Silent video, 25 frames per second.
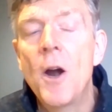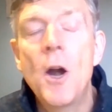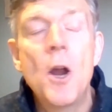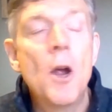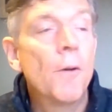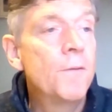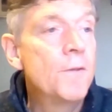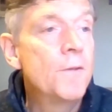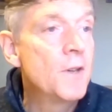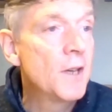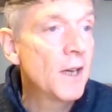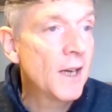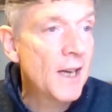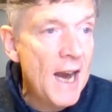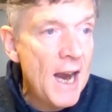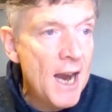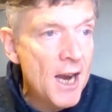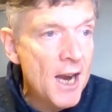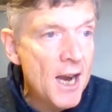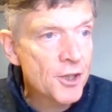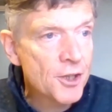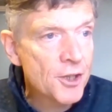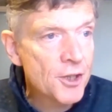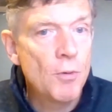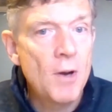very often
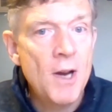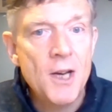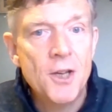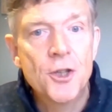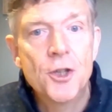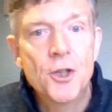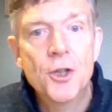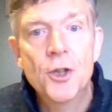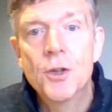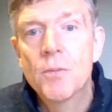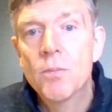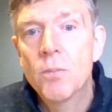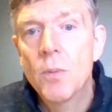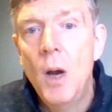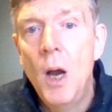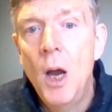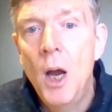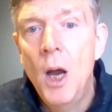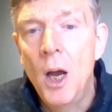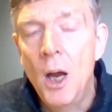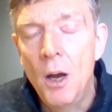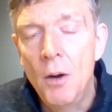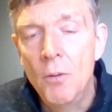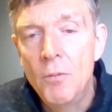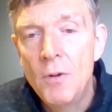cash-rich
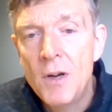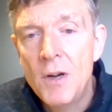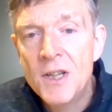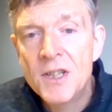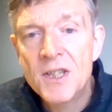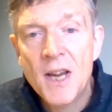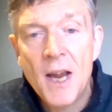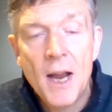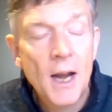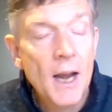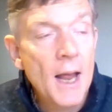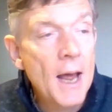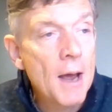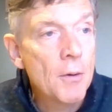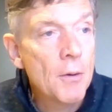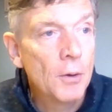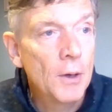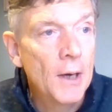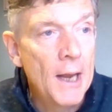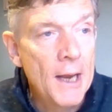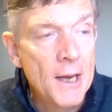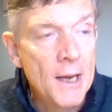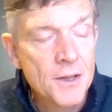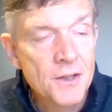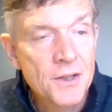retail
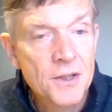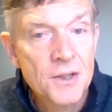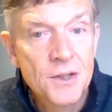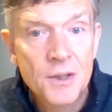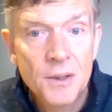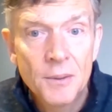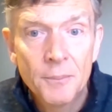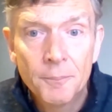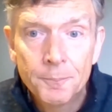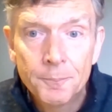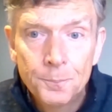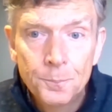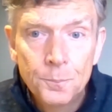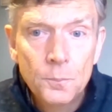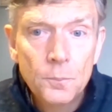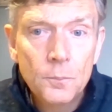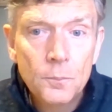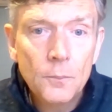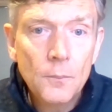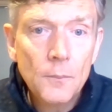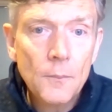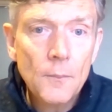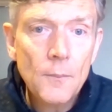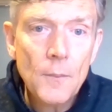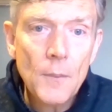outlets
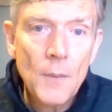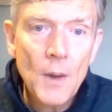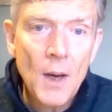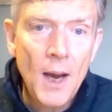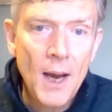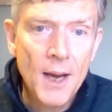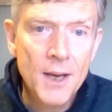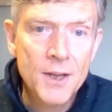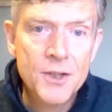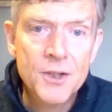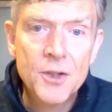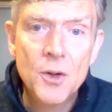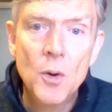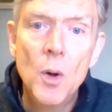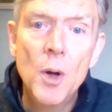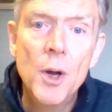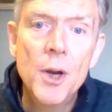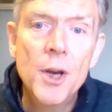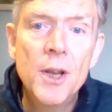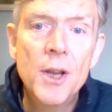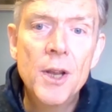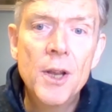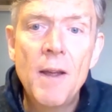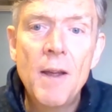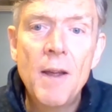and
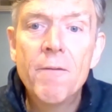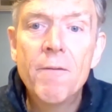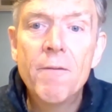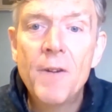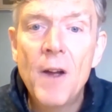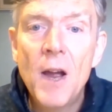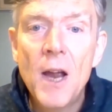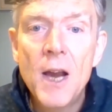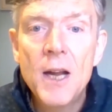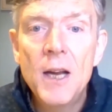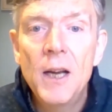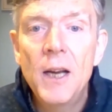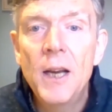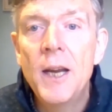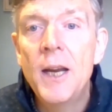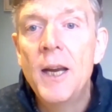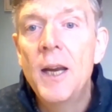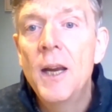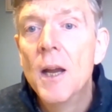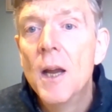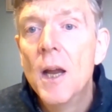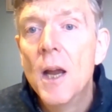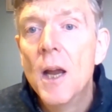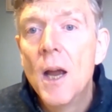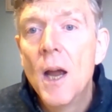so on. And then
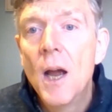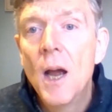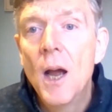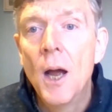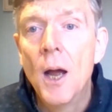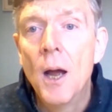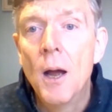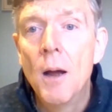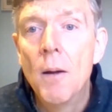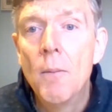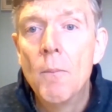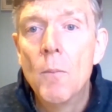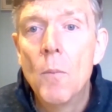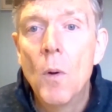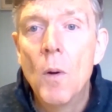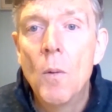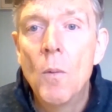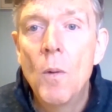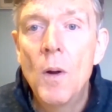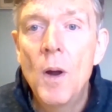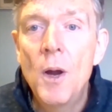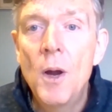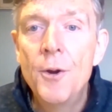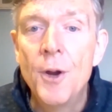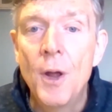finally,
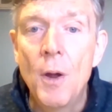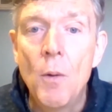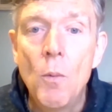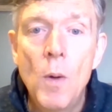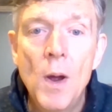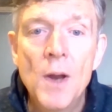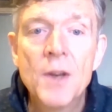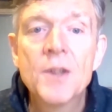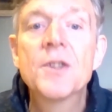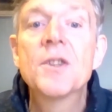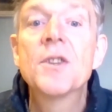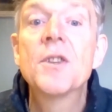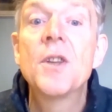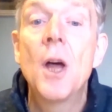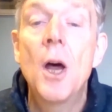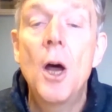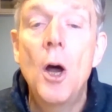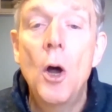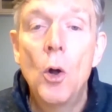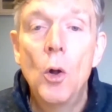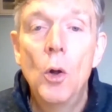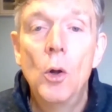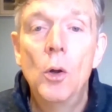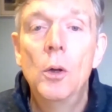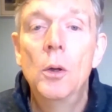once
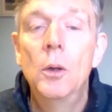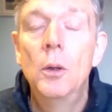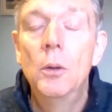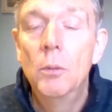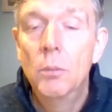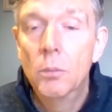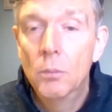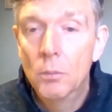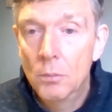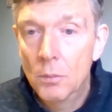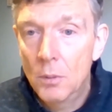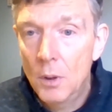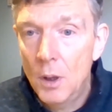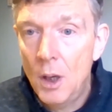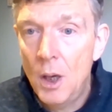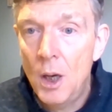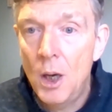the whole